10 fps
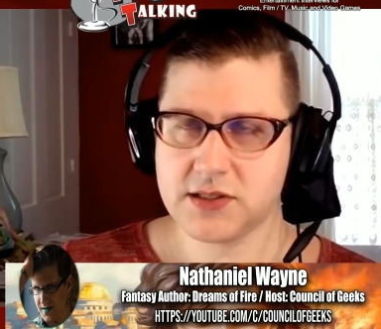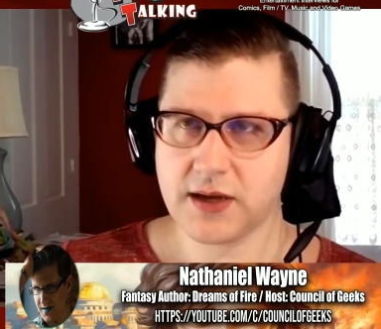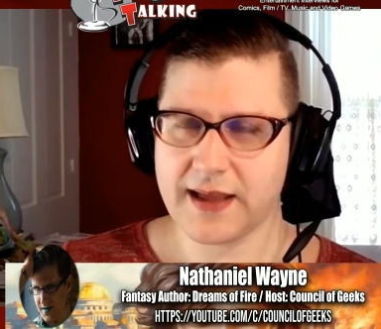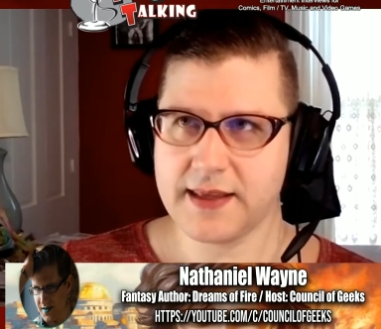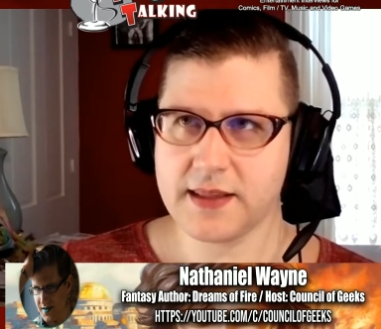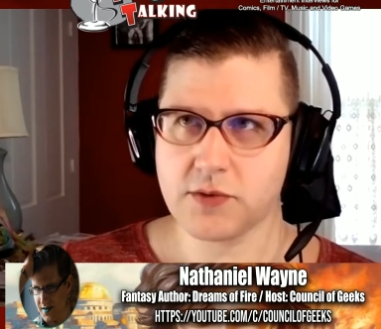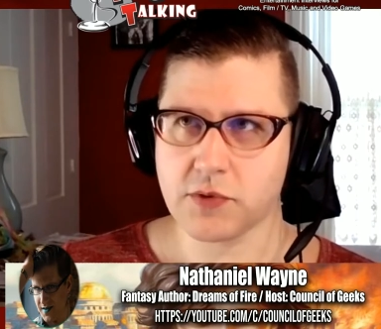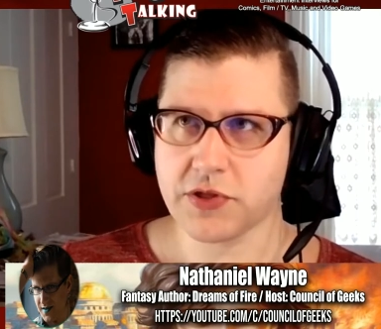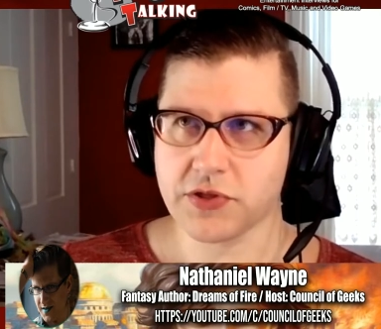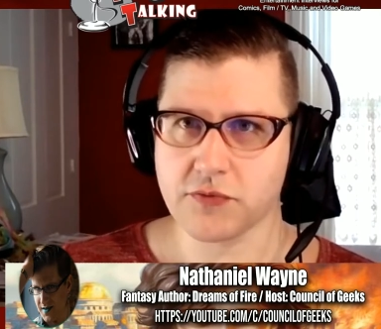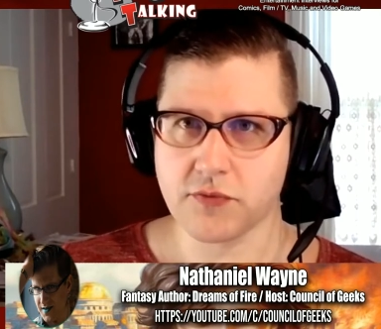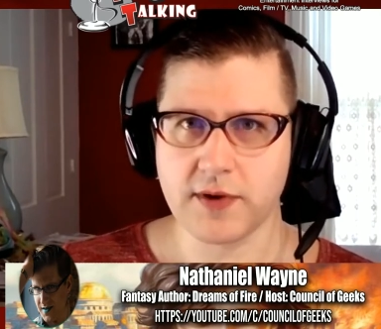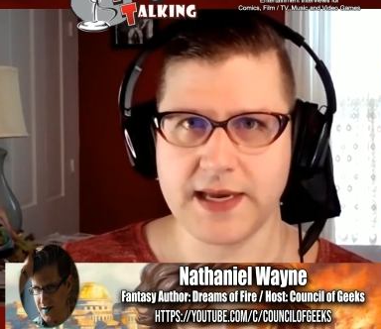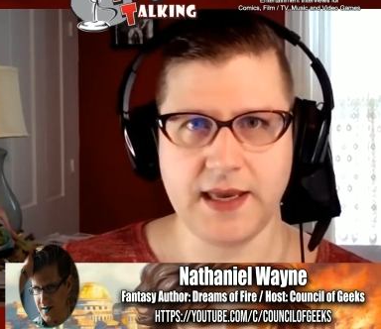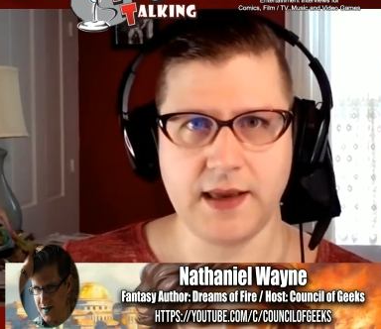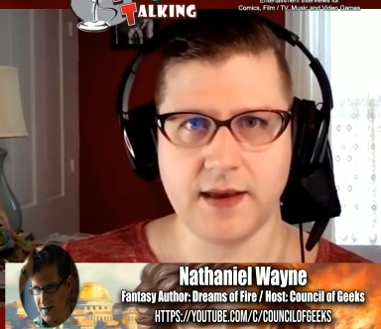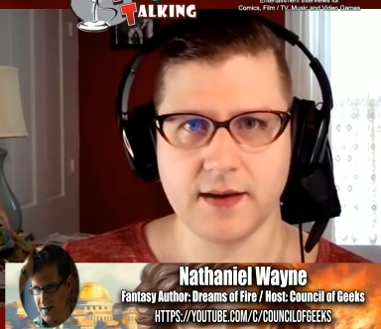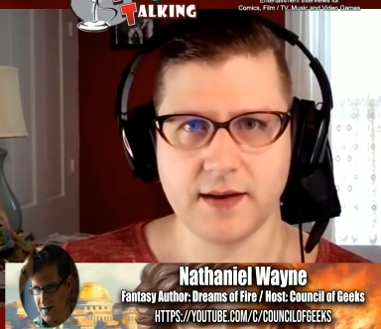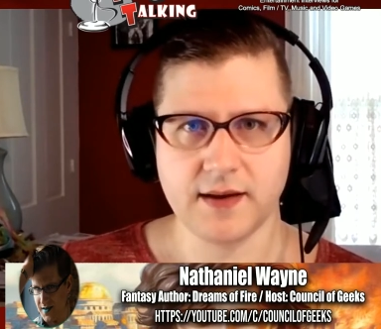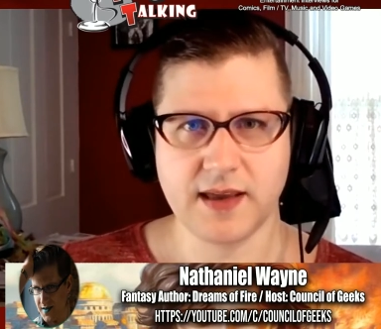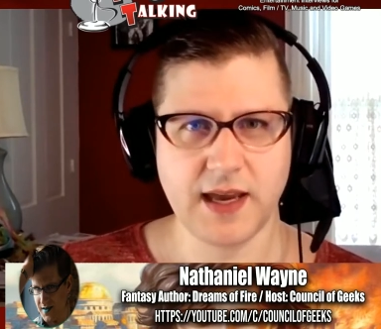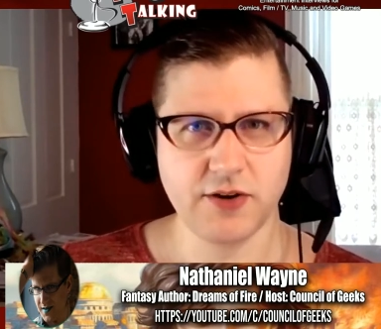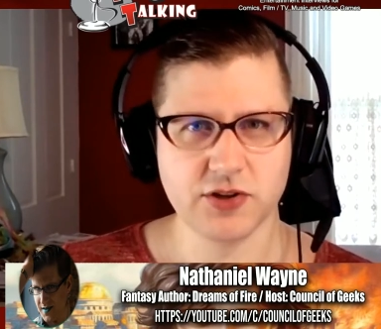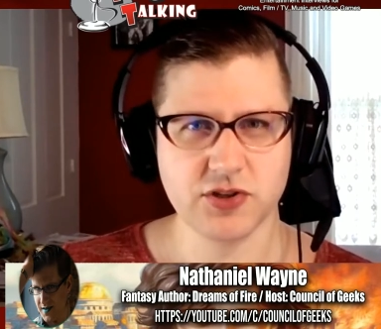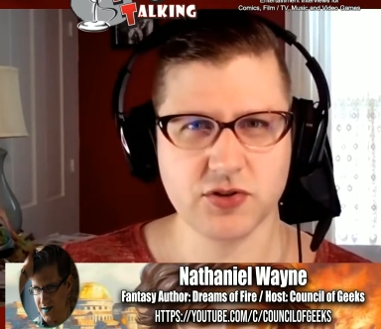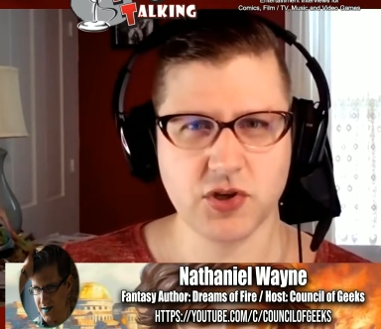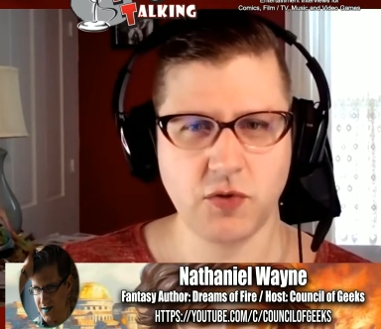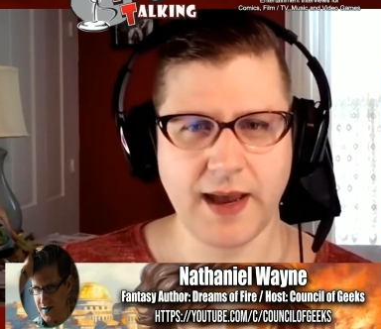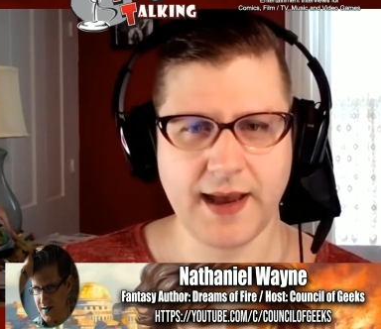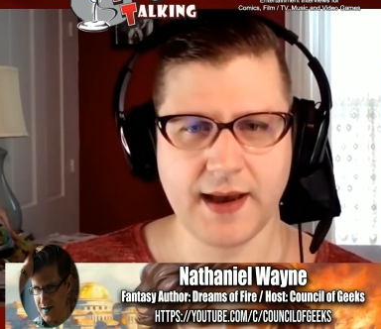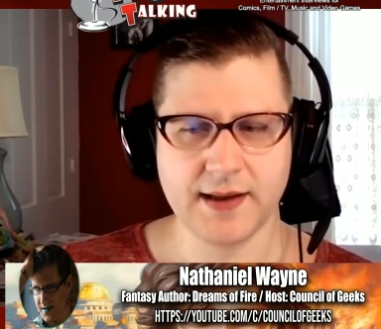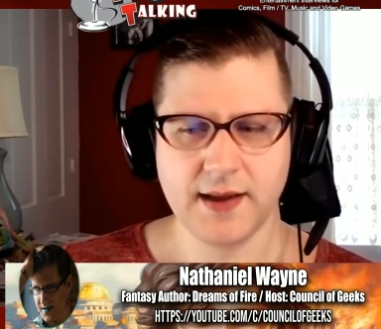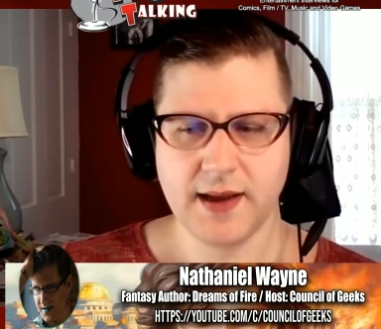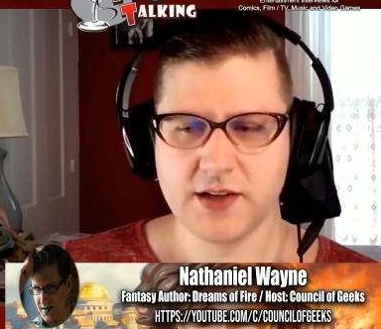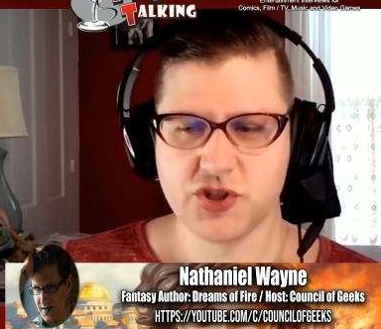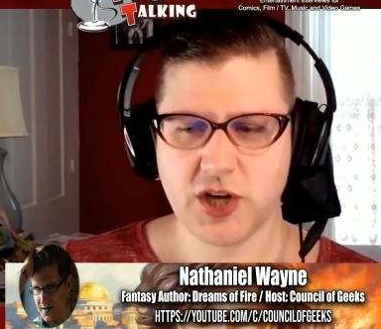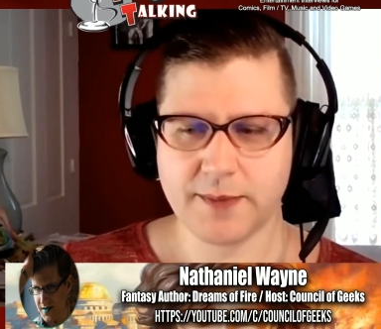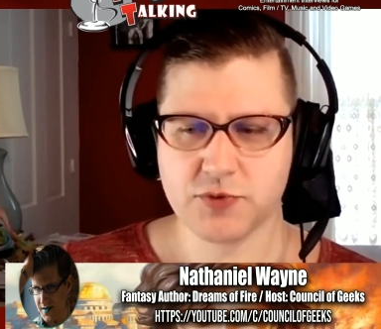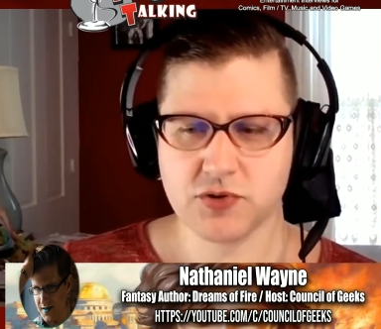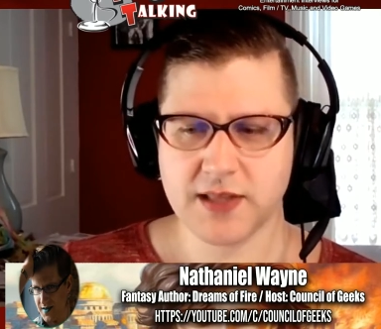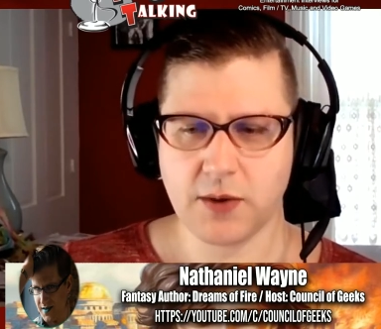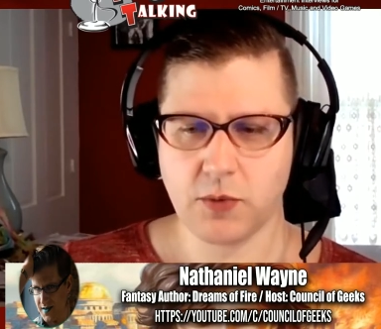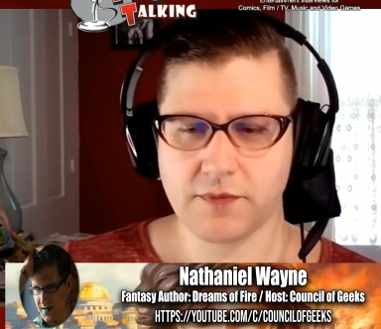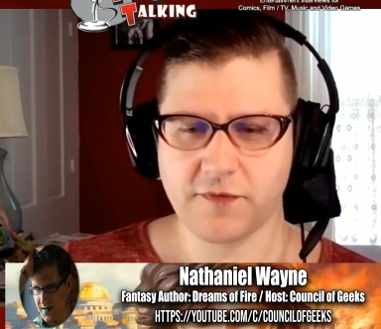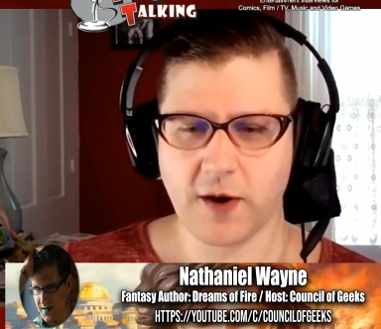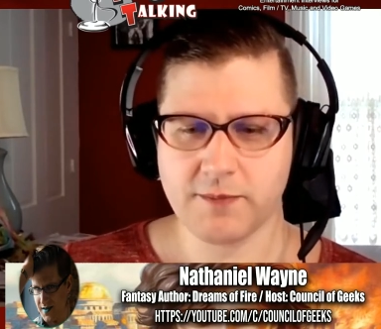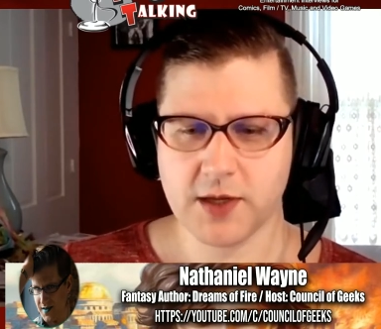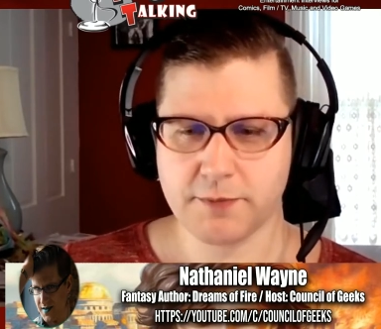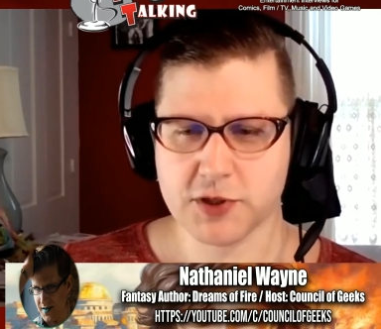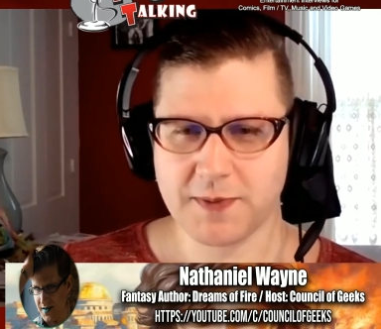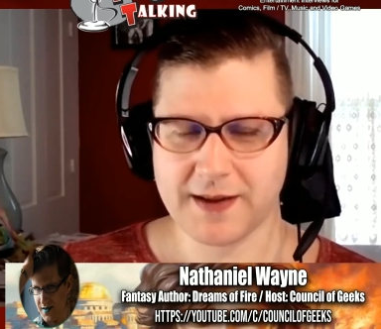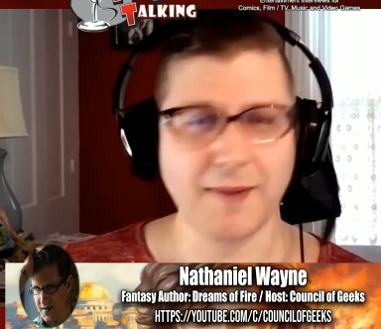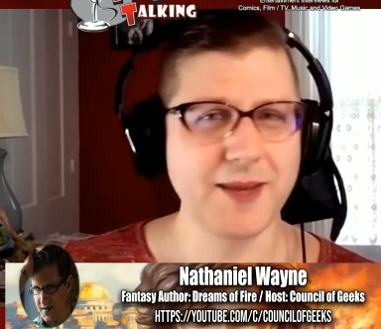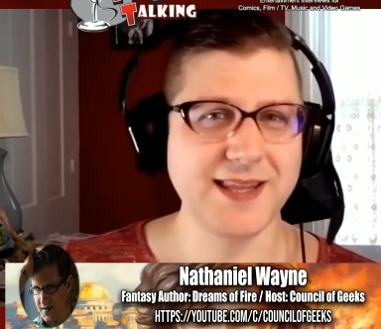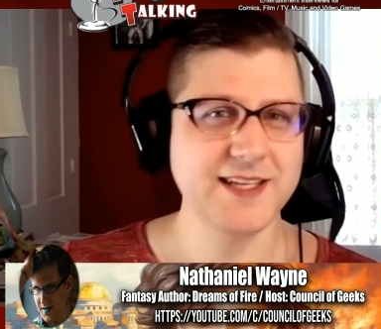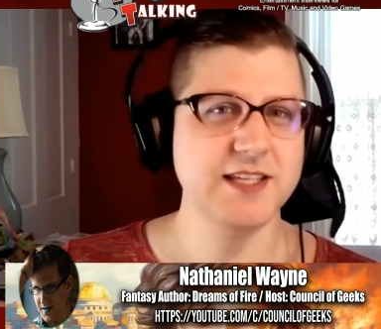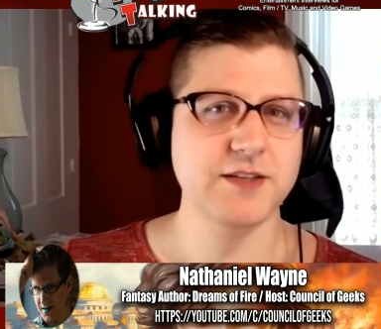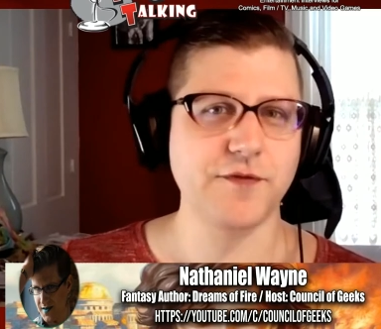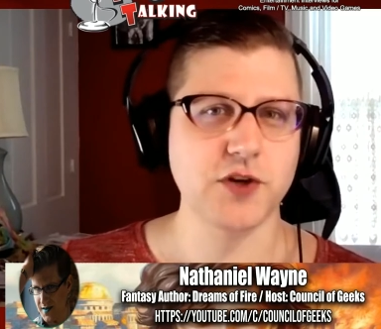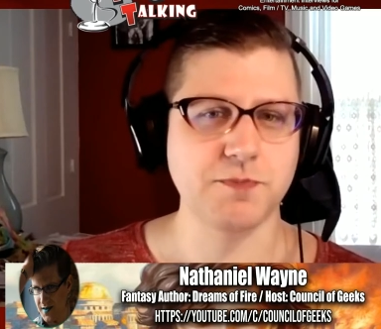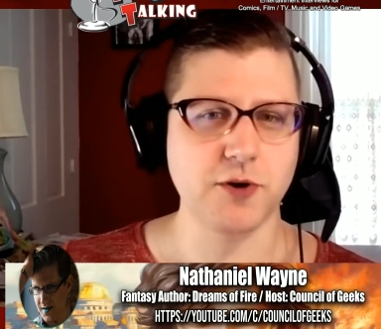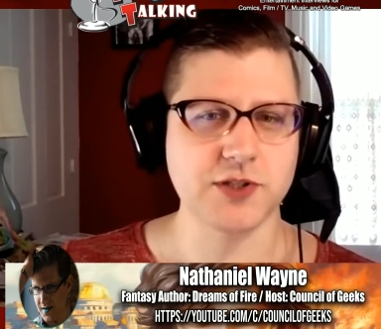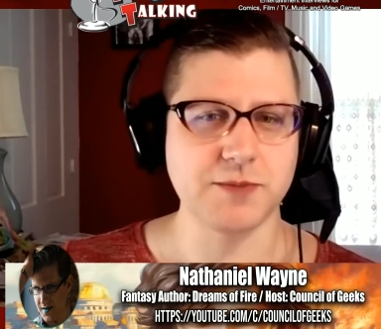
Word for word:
Speaker 1: I think there were three characters who had chapters that were from their perspective. I mean, this isn't first person, but